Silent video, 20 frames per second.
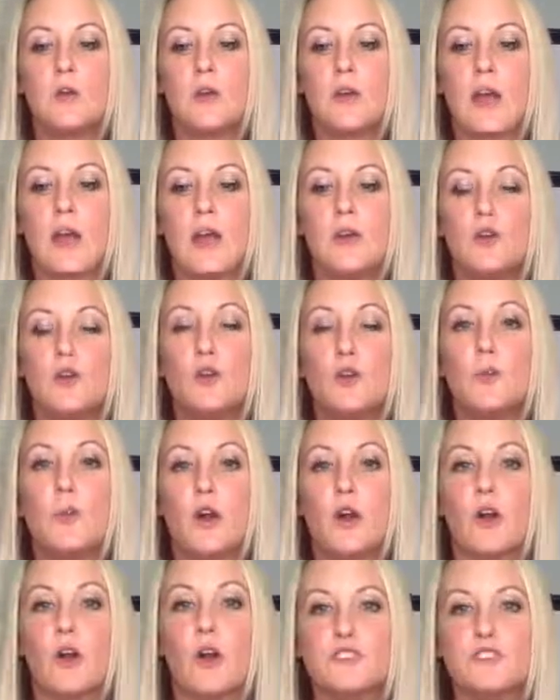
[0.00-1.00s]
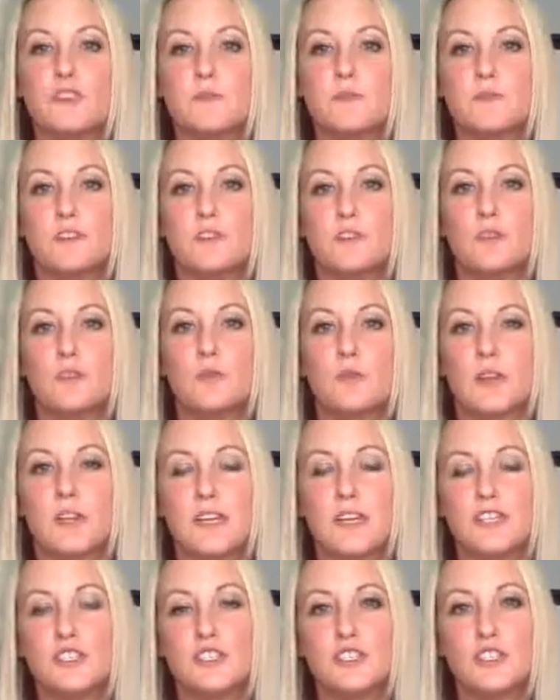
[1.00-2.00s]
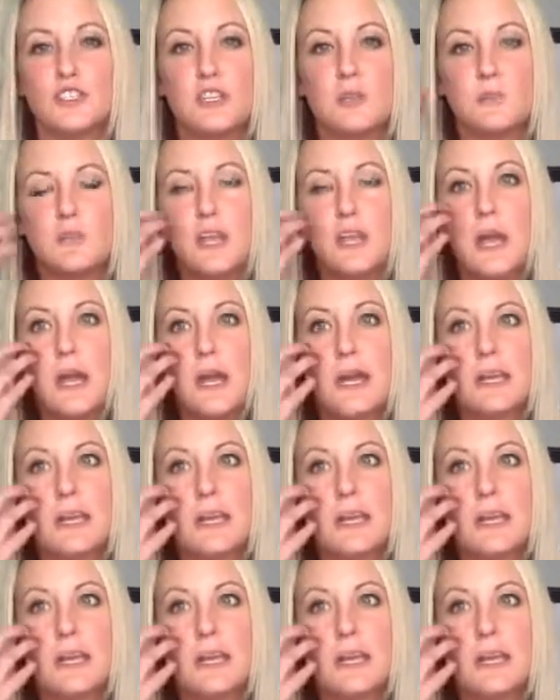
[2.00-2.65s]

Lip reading: creating new partnerships and new relationships